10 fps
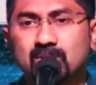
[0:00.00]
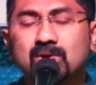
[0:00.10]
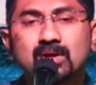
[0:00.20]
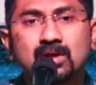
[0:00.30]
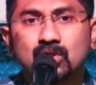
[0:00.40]
You
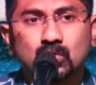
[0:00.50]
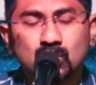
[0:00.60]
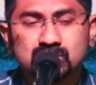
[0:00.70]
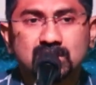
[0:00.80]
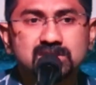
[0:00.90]
know,
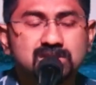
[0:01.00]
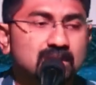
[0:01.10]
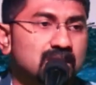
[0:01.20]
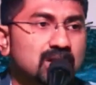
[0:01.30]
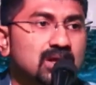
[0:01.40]

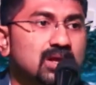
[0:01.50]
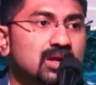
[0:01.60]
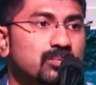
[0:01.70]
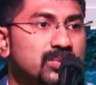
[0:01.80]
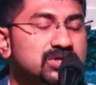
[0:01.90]
cross-cultural
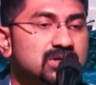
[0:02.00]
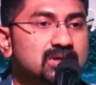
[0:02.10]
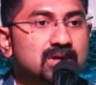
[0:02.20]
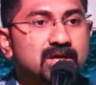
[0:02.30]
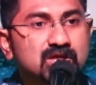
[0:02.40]

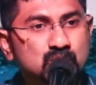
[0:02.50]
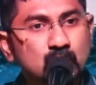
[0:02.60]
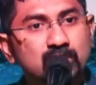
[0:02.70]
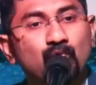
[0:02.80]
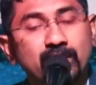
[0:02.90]
mission is
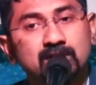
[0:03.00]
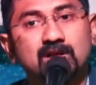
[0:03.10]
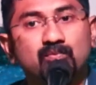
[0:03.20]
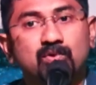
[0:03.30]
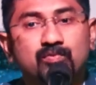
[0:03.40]
only one
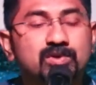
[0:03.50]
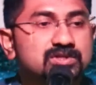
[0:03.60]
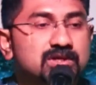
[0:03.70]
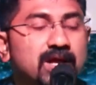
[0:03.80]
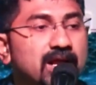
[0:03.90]
type of mission,